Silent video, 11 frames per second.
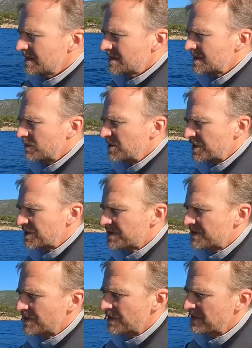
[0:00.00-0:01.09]
So we're
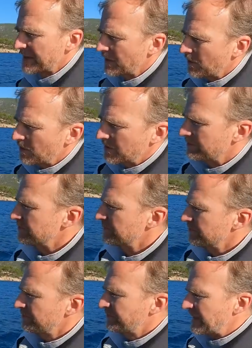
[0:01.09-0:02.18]
just tootling along at
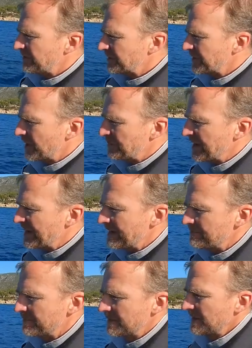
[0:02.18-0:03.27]
500
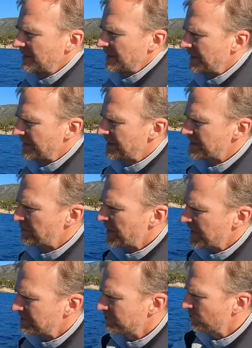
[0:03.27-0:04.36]
RPM, and at this
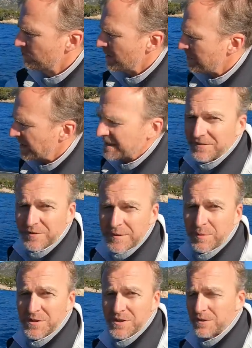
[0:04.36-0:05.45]
speed, we're burning
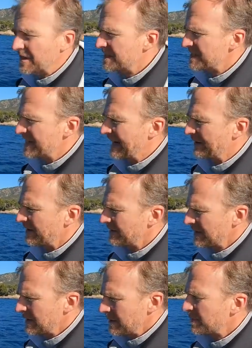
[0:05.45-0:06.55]
3.2 litres an hour.
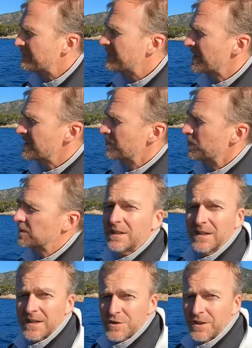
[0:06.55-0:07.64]
But first of all,
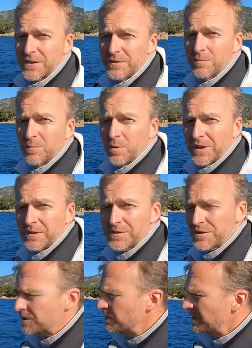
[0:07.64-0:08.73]
let's show you what it'll
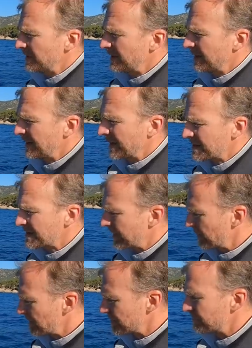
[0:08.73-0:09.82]
do in an
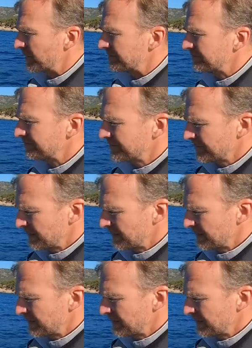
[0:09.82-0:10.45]
acceleration run.